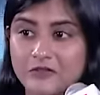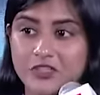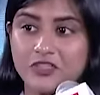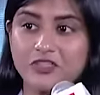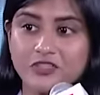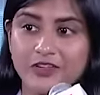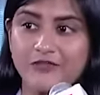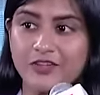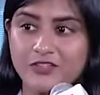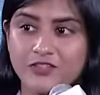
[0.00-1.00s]
of digital
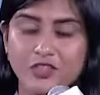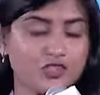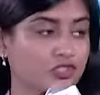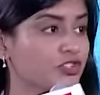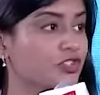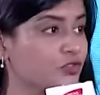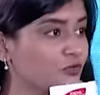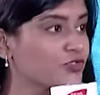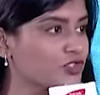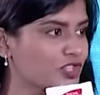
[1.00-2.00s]
infrastructure is a
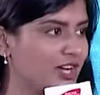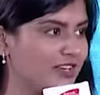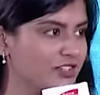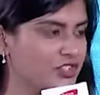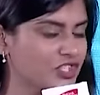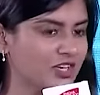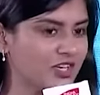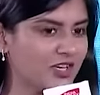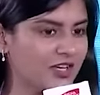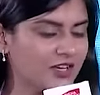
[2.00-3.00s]
huge challenge.
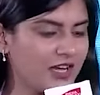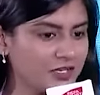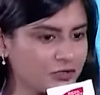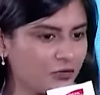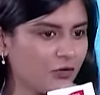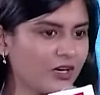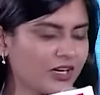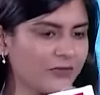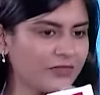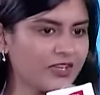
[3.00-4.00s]
And to
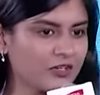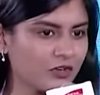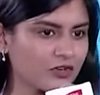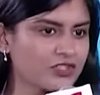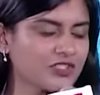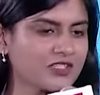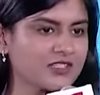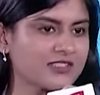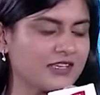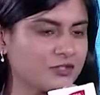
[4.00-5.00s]
overcome that, not just in
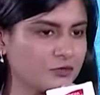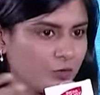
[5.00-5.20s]
the sense of